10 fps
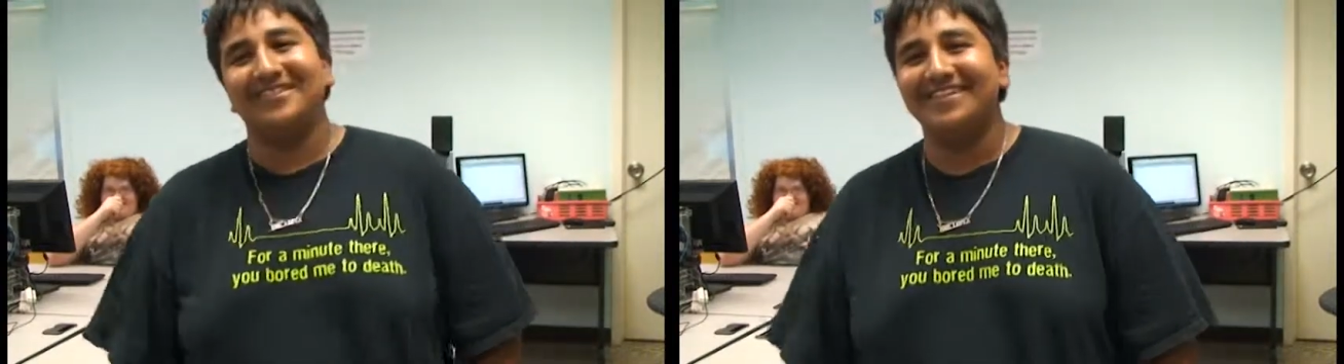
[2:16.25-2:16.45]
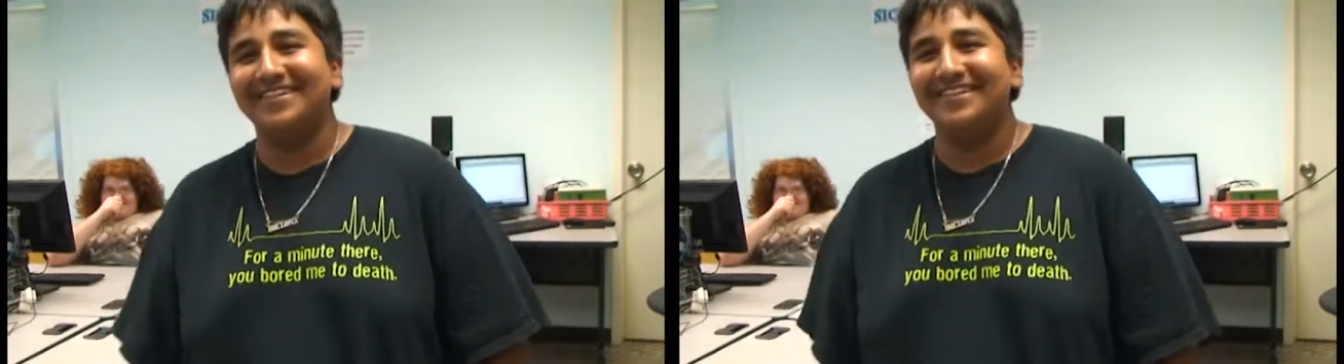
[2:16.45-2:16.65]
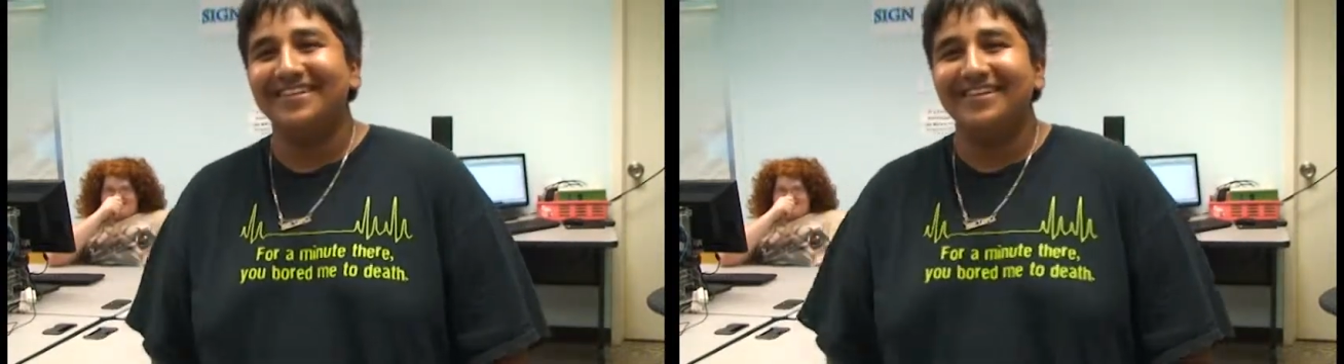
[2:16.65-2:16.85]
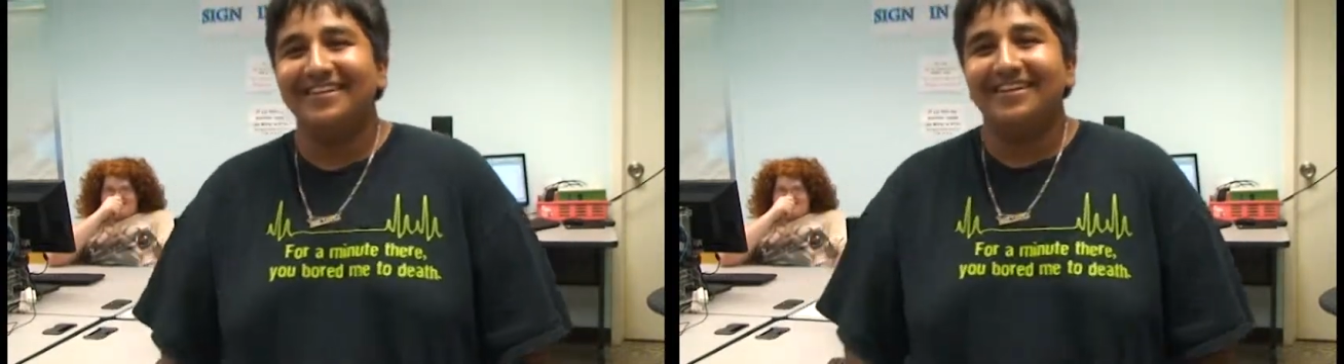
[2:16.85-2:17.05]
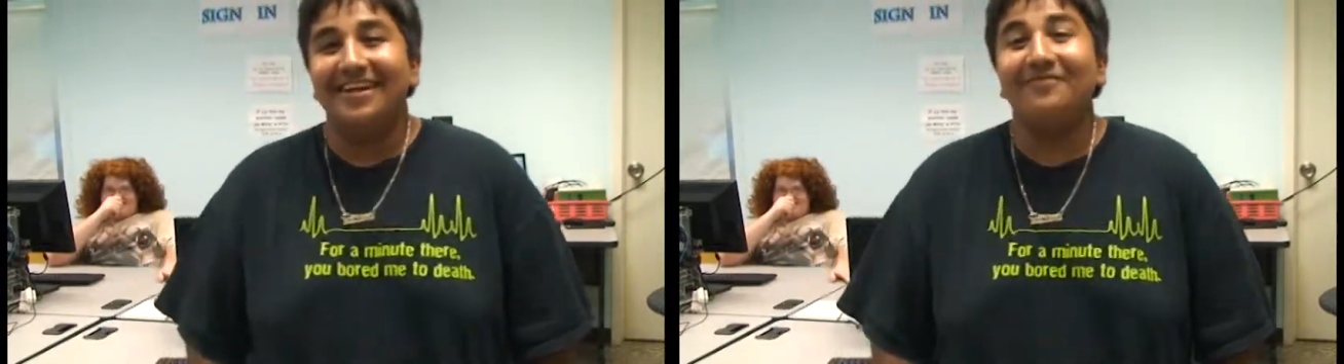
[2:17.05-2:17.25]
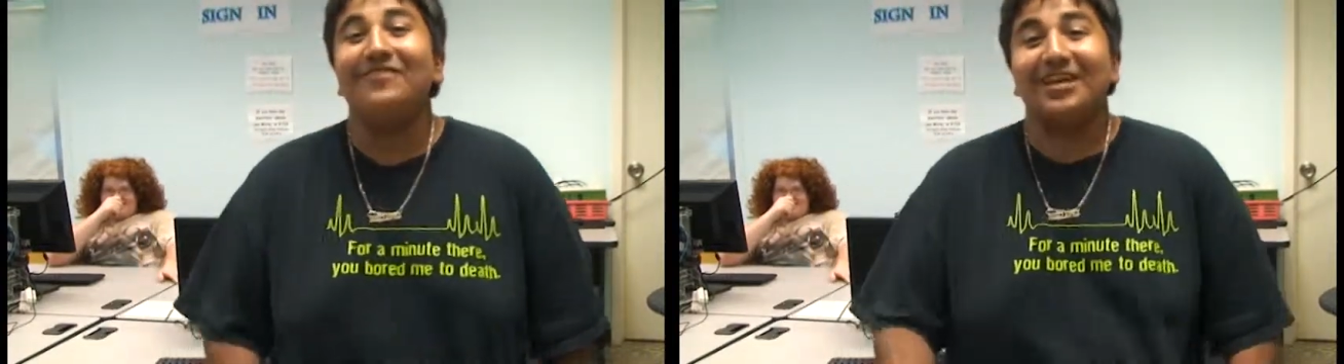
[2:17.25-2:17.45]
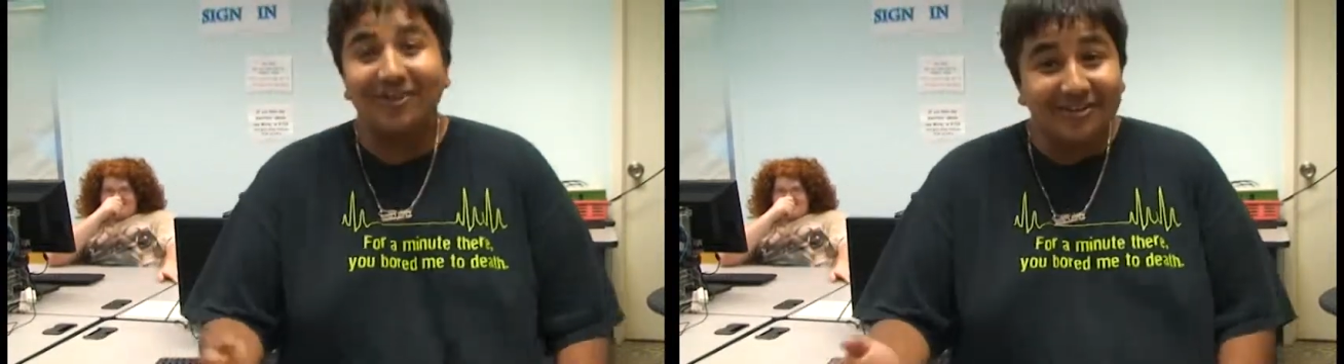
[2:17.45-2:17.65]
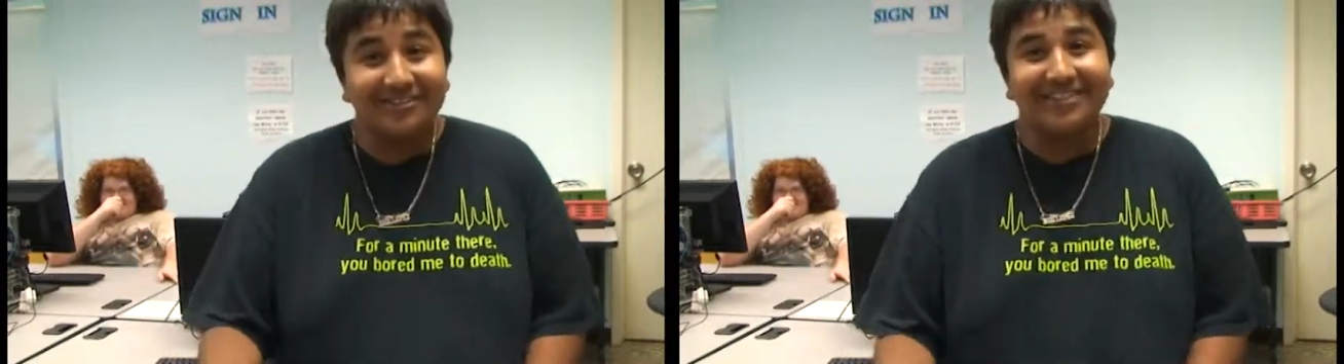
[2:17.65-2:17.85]
No, if it could. If, it, could,
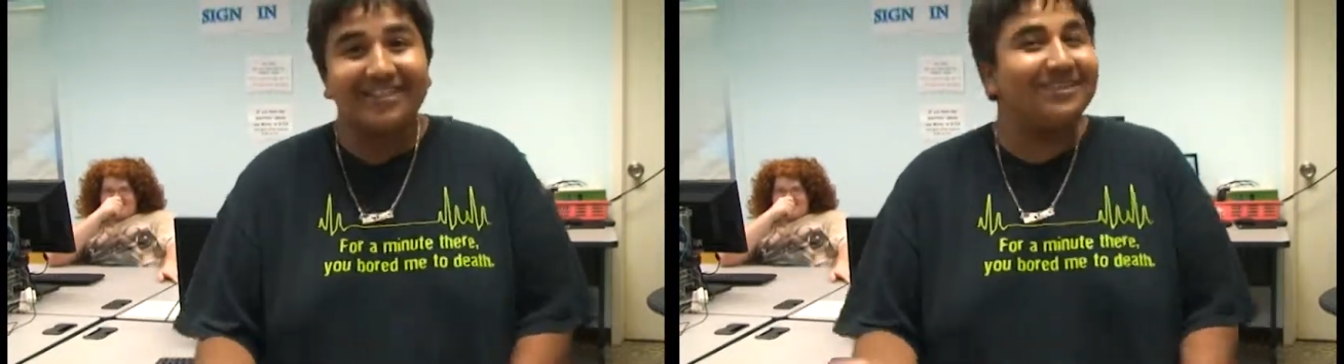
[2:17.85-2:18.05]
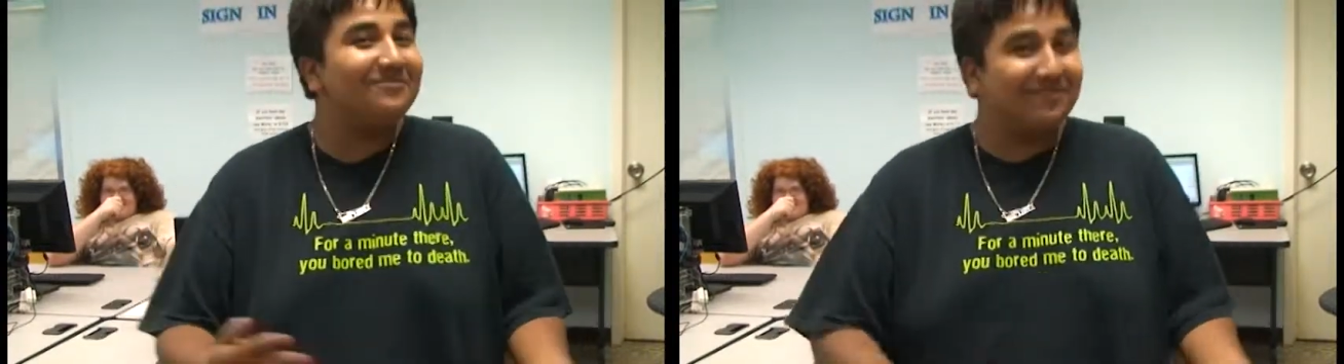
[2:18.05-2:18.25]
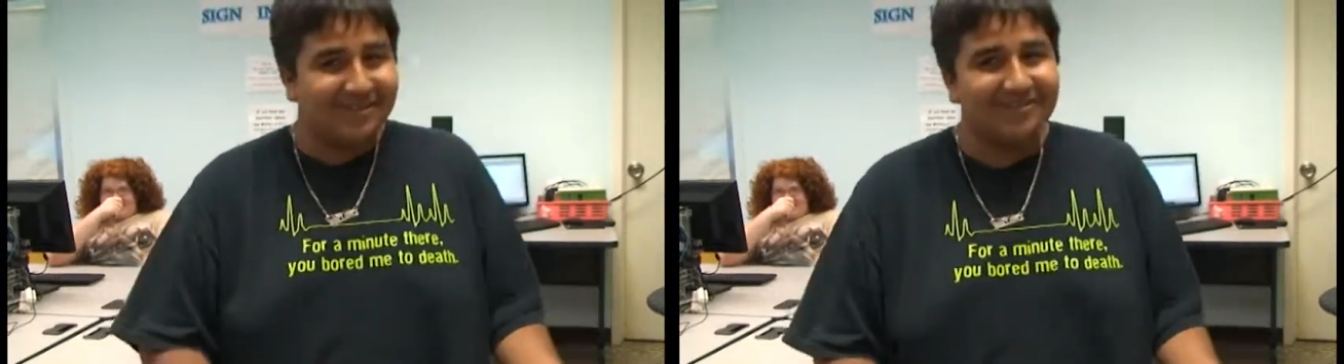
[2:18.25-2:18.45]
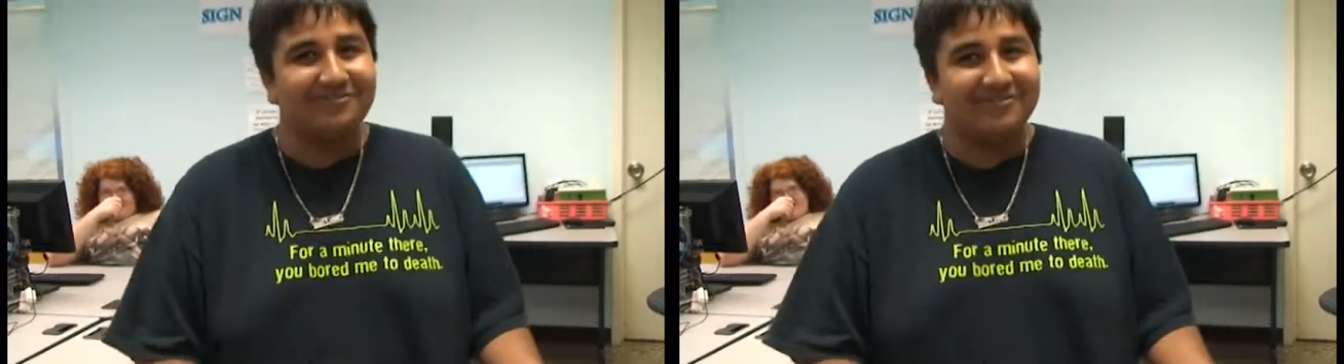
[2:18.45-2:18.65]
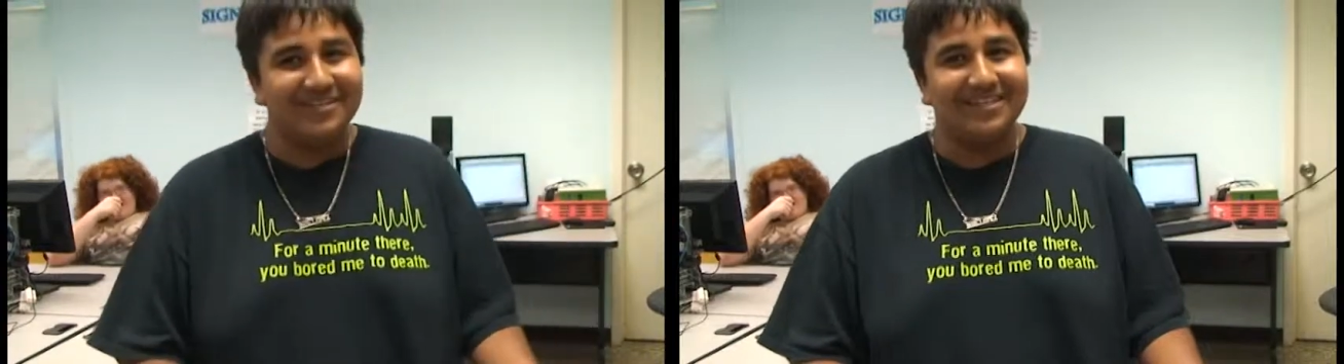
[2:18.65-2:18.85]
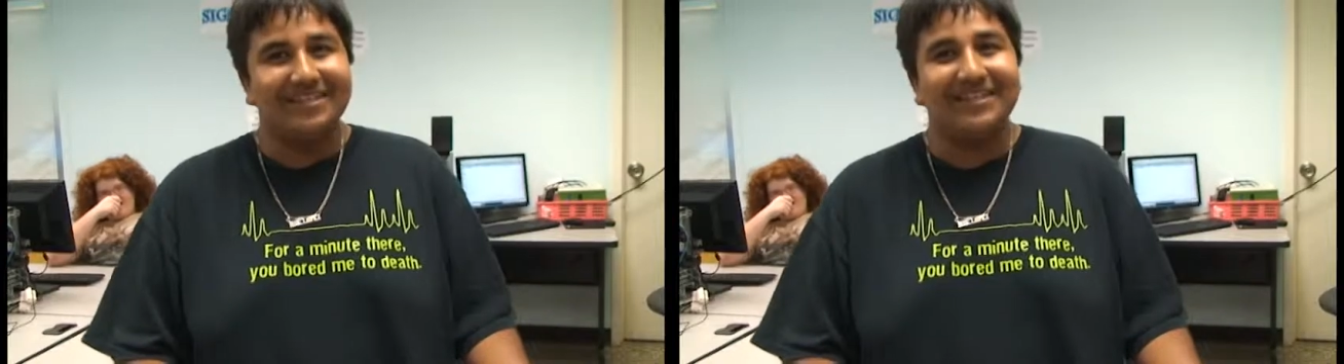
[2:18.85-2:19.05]
could, then but it wouldn't.